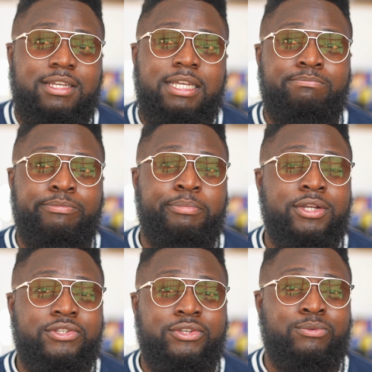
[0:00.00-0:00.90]
It
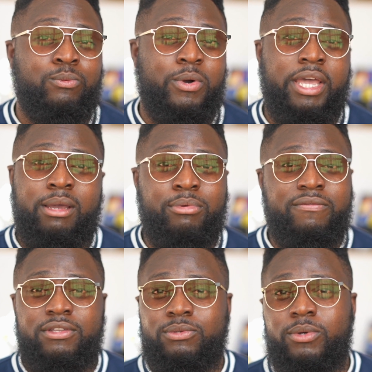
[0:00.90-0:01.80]
punches way
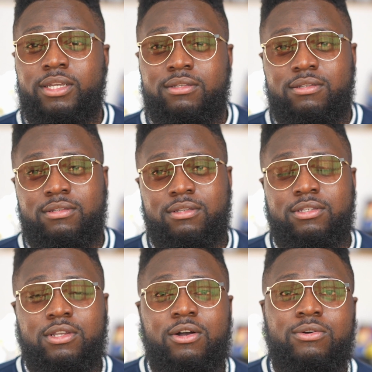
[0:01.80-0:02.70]
above its weight.
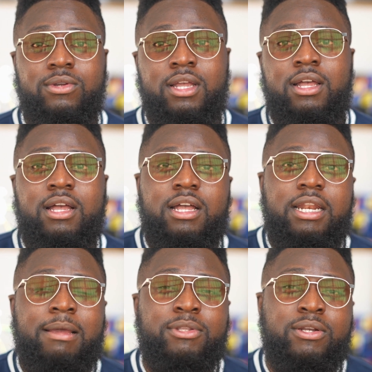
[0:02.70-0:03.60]
So
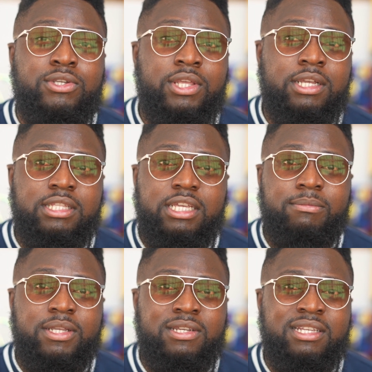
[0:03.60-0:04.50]
let me know what you think of the
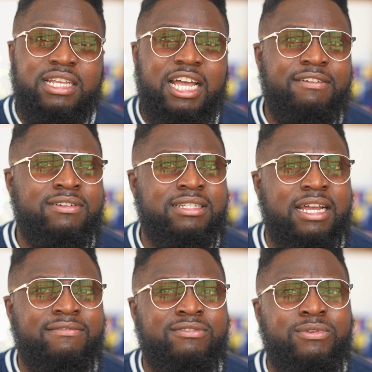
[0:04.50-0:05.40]
images. I
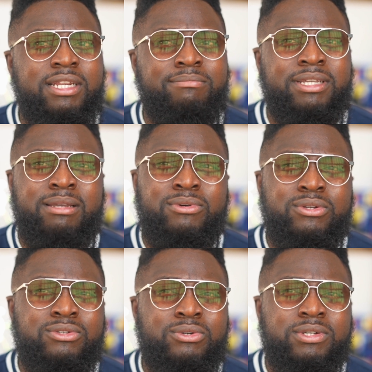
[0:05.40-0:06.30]
haven't really been able
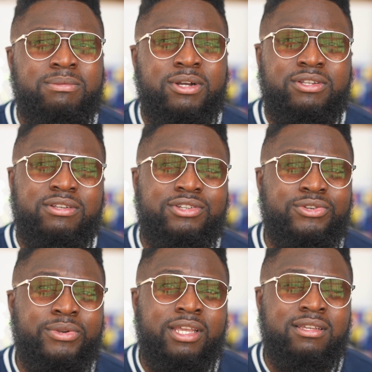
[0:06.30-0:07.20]
to do as much
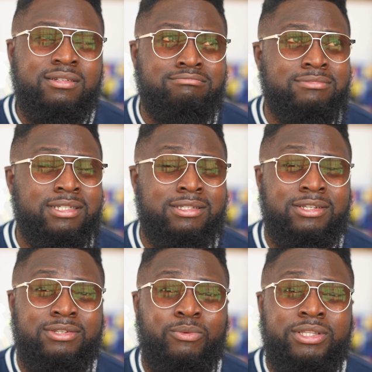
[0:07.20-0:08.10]
shooting. It's
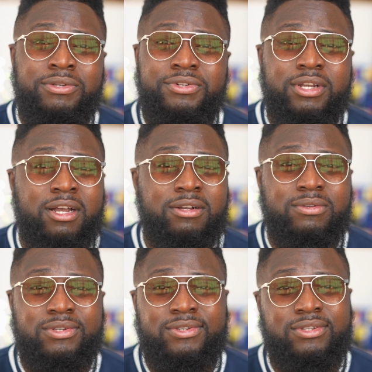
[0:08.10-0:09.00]
just winter in Chicago
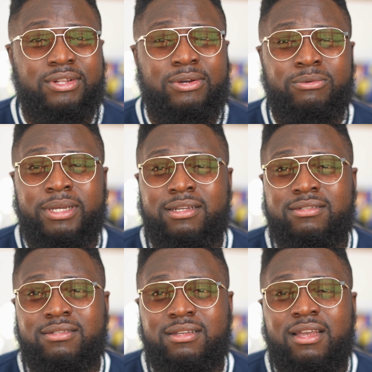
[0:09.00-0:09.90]
is just slow,
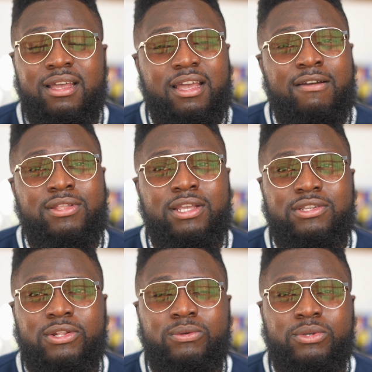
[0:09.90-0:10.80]
man.
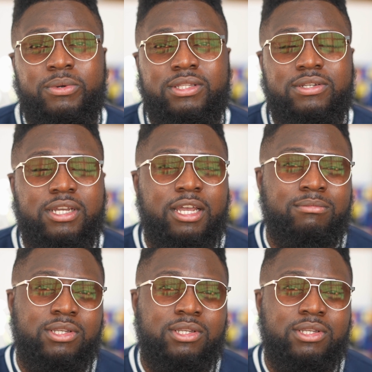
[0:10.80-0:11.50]
Everything's slow in the winter time.